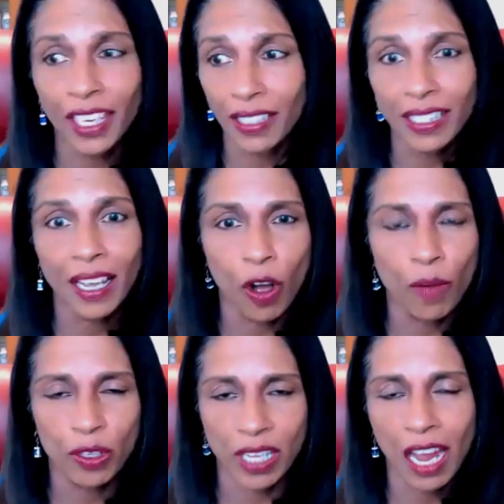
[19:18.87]
like you said,
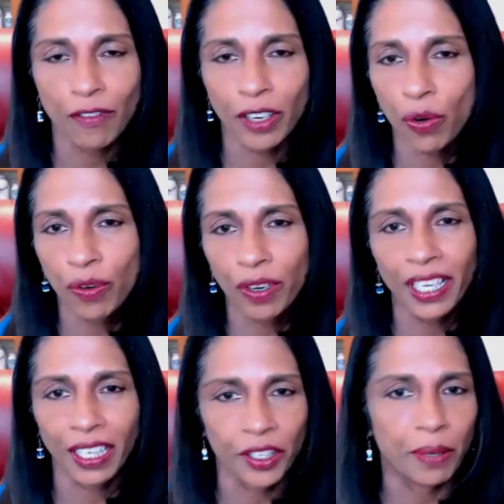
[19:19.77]
almost every
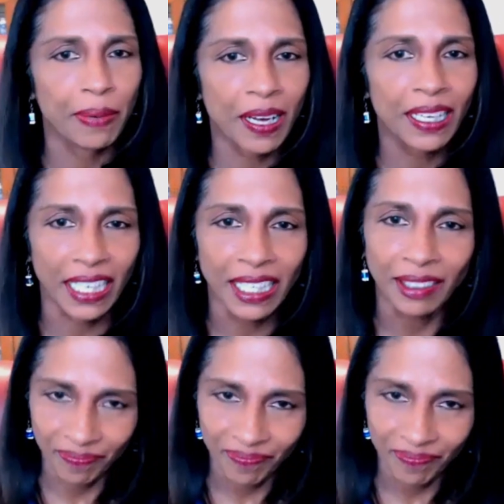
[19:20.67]
organ in your body.